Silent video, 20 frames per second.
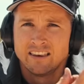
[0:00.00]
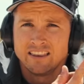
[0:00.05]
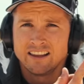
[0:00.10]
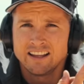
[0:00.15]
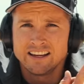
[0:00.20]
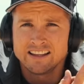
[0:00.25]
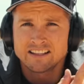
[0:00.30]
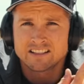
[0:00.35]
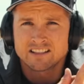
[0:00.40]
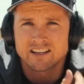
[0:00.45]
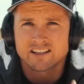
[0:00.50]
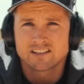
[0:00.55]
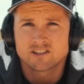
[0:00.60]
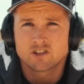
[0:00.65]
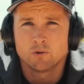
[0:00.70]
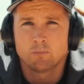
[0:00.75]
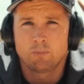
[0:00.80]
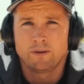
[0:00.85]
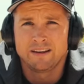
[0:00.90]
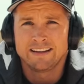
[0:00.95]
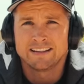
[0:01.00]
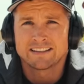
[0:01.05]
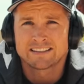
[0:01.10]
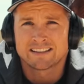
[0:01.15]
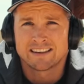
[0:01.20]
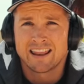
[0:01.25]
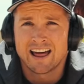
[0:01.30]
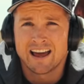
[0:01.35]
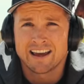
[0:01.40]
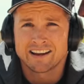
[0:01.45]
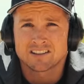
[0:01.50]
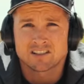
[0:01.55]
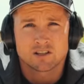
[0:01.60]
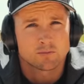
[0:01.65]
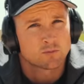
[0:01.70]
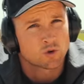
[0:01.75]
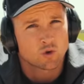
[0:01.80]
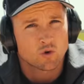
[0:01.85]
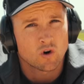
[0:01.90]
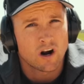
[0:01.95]
Lily says to please like,
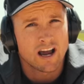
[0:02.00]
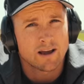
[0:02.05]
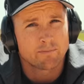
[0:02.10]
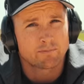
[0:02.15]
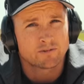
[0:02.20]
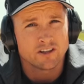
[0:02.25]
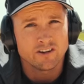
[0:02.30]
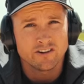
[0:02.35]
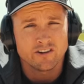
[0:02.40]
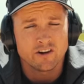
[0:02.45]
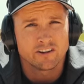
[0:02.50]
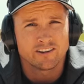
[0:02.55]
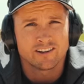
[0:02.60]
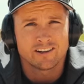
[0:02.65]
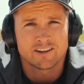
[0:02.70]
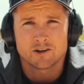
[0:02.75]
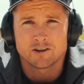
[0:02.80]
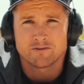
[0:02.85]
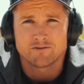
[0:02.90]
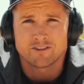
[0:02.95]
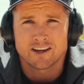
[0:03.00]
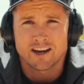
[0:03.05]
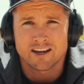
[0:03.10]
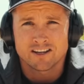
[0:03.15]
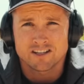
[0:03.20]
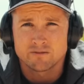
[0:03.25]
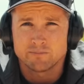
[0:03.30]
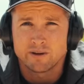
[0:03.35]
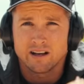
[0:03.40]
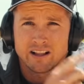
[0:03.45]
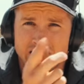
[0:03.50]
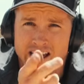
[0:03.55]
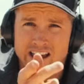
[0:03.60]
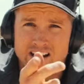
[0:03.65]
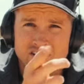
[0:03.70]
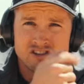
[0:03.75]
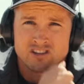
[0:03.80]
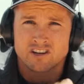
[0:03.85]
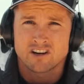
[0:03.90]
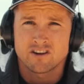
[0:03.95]
subscribe, turn on the notification bell,
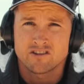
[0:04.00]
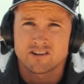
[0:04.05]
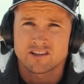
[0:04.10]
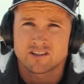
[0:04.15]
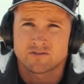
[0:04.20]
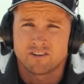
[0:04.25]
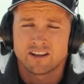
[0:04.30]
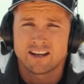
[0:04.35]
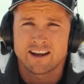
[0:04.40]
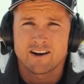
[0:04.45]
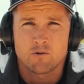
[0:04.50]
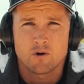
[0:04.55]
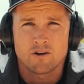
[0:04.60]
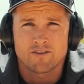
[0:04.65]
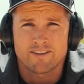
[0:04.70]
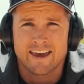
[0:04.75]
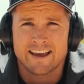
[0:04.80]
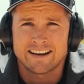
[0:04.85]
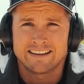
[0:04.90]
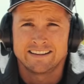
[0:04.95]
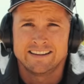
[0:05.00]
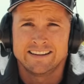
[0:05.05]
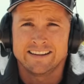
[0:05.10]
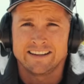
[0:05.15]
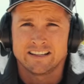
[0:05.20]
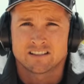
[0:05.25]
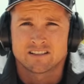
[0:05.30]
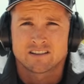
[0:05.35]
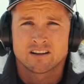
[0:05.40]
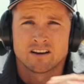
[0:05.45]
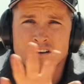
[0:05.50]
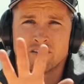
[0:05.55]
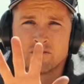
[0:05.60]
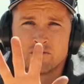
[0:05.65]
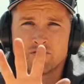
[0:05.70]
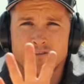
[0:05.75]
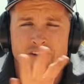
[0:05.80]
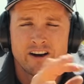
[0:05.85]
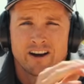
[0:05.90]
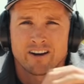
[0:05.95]
and share this video with at least
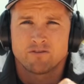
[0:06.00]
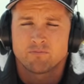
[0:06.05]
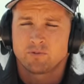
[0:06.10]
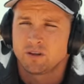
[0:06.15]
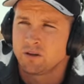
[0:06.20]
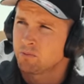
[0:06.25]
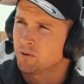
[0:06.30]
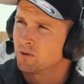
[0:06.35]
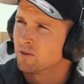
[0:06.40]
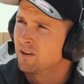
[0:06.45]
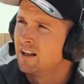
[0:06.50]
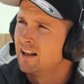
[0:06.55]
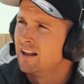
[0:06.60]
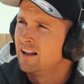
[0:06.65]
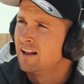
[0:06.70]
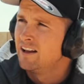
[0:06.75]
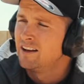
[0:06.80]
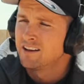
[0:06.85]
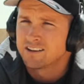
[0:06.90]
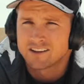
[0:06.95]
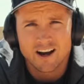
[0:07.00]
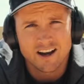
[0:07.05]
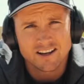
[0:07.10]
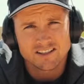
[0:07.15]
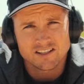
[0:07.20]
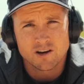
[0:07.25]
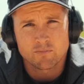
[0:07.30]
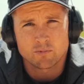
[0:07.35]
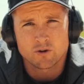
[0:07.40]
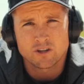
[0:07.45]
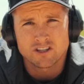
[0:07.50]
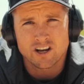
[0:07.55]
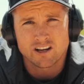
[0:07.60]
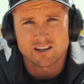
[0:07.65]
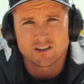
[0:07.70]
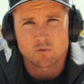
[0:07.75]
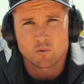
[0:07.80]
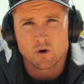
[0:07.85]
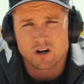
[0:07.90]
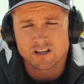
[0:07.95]
5 people. Guys, I
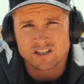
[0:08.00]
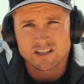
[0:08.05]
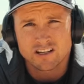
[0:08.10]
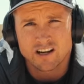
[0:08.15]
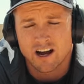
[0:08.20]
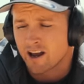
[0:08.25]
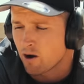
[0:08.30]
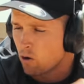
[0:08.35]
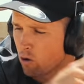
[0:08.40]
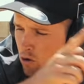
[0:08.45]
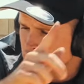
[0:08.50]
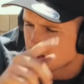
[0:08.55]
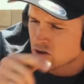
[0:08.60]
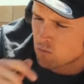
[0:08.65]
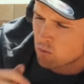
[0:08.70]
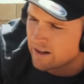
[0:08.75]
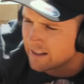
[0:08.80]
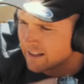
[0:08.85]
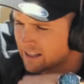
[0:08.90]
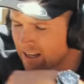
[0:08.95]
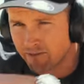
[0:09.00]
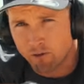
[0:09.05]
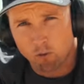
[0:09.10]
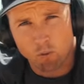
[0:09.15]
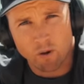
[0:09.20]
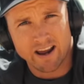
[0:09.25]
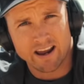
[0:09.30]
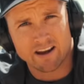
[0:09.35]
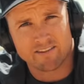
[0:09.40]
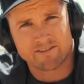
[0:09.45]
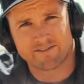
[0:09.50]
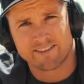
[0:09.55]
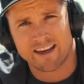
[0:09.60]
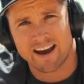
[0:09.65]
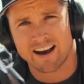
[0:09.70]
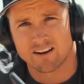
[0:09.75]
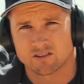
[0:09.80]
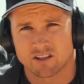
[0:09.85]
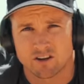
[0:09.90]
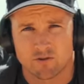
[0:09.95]
appreciate you watching. I also want to give away a
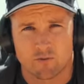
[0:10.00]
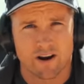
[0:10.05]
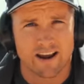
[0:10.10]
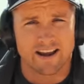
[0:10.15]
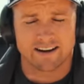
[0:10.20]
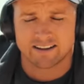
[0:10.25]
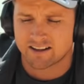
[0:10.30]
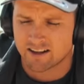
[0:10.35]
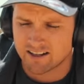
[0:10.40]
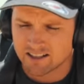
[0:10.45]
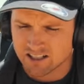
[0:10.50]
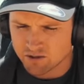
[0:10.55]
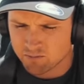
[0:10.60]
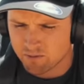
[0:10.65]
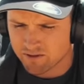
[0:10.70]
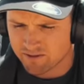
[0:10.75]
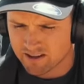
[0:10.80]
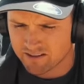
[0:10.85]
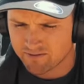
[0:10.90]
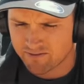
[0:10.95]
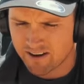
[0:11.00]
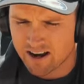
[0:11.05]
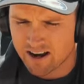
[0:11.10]
1,000 rand gunsmithing